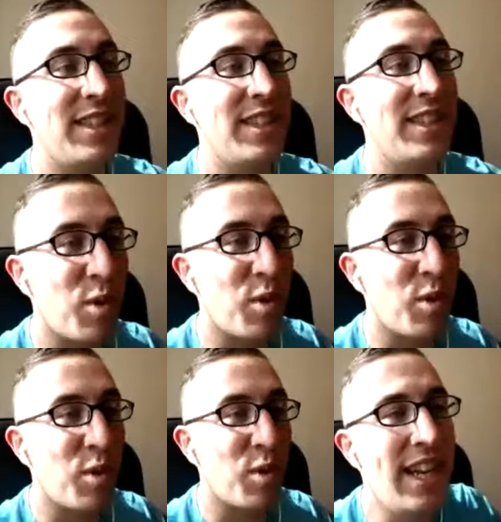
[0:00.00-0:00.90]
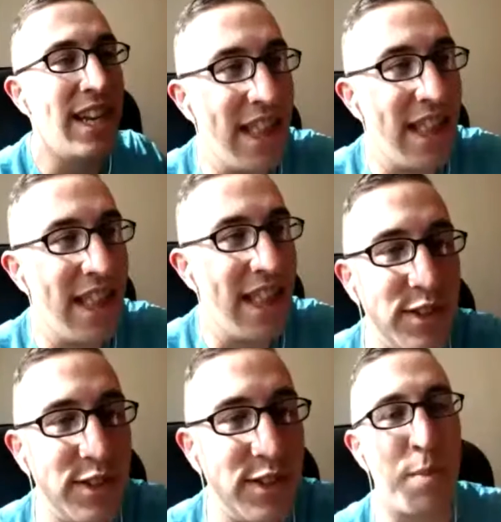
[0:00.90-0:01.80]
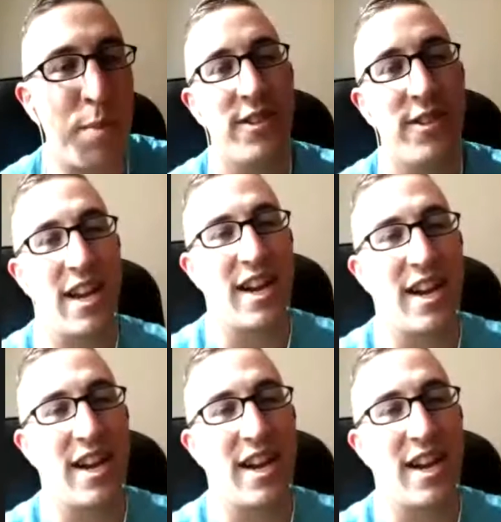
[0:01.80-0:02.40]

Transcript: the one saying this is the smartest guy.